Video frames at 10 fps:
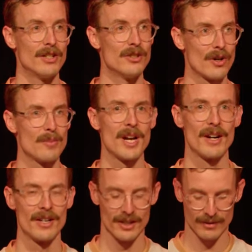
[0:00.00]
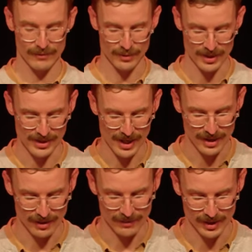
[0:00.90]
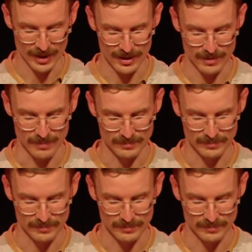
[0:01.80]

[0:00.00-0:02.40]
not marrying for the sake of the kingdom.